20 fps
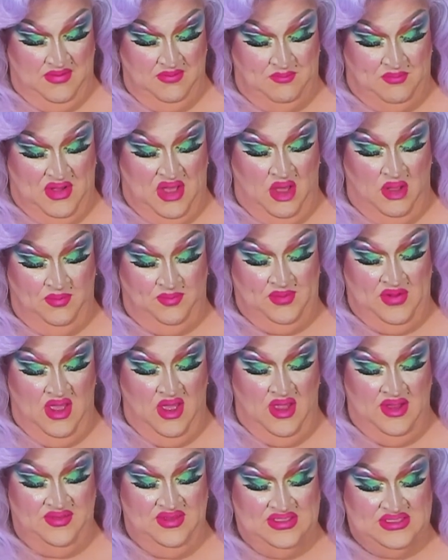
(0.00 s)
Pulp
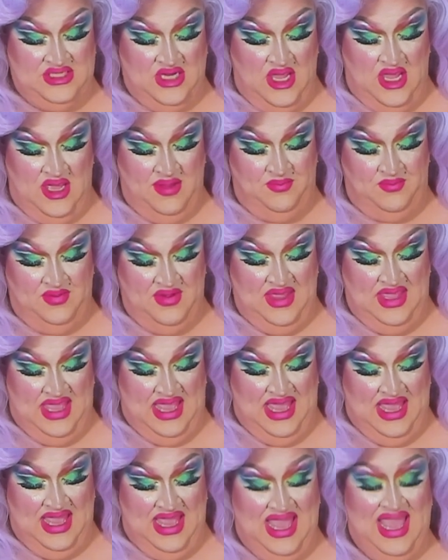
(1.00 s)
on the Top.
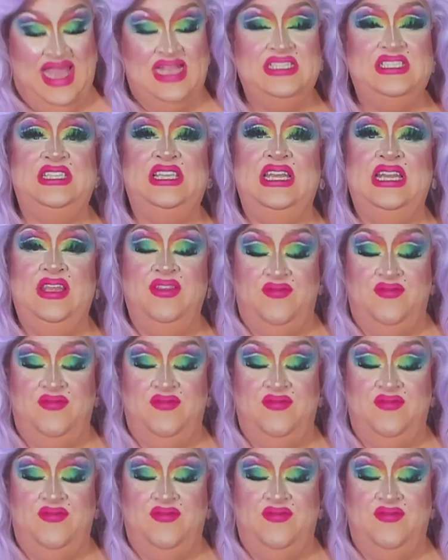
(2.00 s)
And Titty